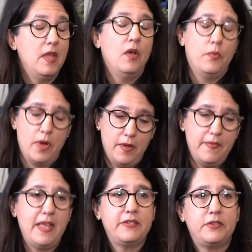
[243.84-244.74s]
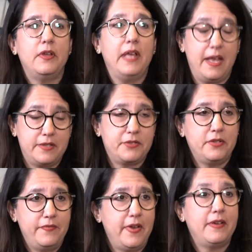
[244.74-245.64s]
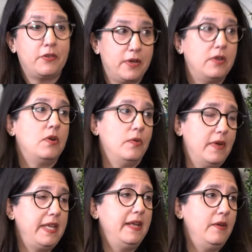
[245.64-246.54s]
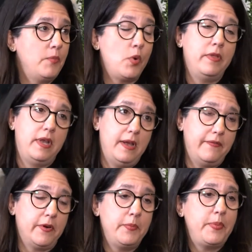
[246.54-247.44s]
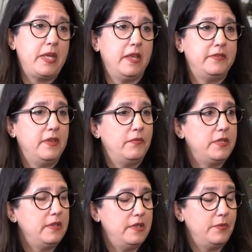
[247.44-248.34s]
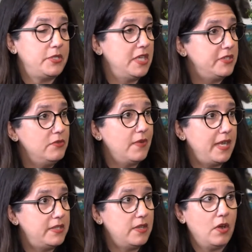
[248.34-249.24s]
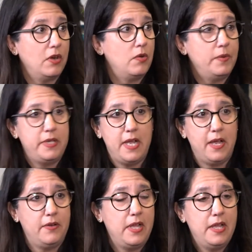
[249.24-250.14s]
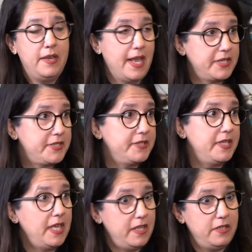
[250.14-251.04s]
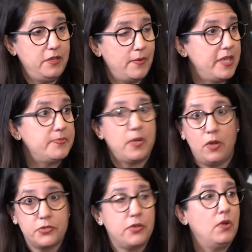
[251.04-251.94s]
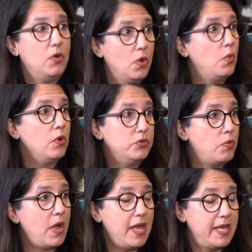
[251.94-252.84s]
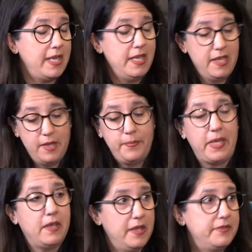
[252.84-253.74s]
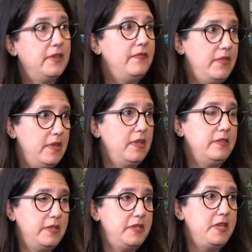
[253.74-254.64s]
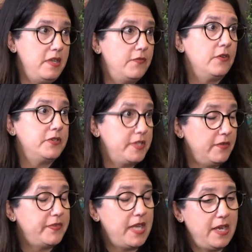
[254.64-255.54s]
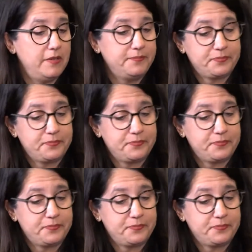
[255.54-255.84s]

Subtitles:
Well, that's actually very critical right now, more than ever, because the retention rates are going down nationally in the U.S., but also worldwide because of the need for self-care.